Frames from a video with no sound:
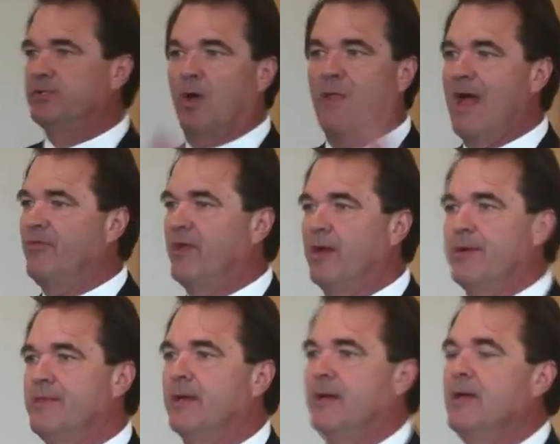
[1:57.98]
It's all out there
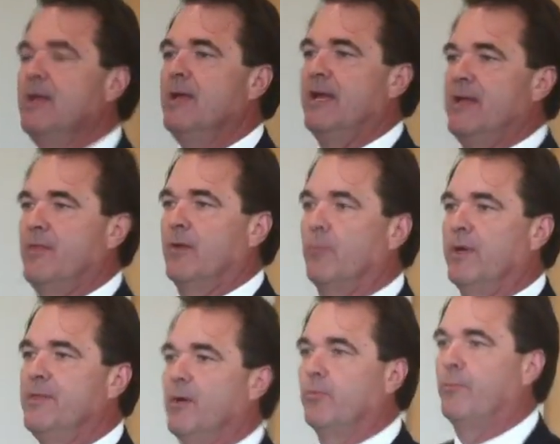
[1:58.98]
in
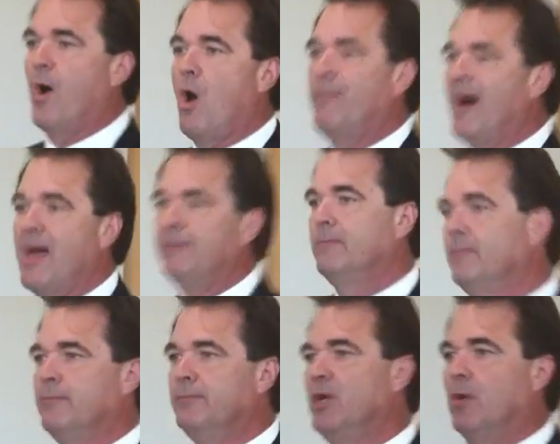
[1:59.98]
the Paul Bot
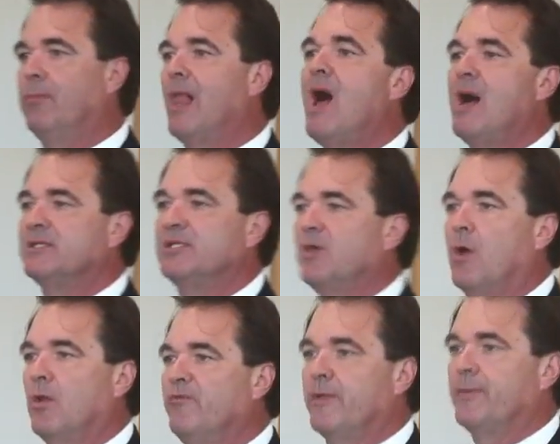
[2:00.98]
blog. It's
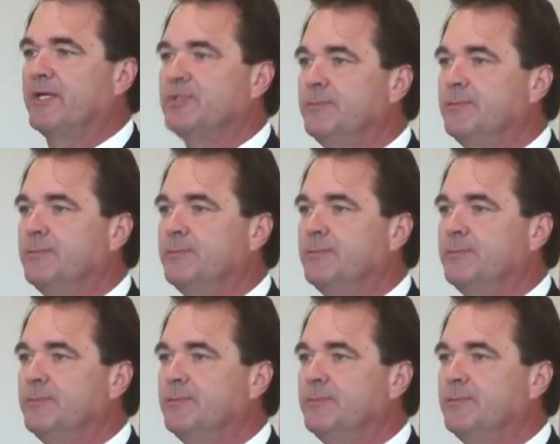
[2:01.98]
all over the place.